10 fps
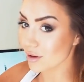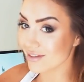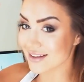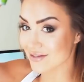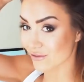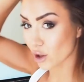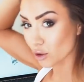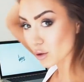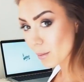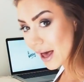bit of this
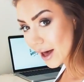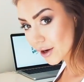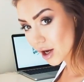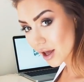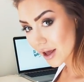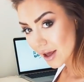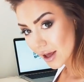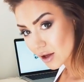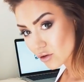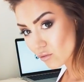volume powder
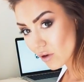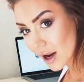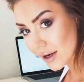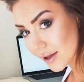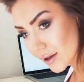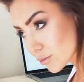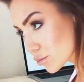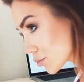right here.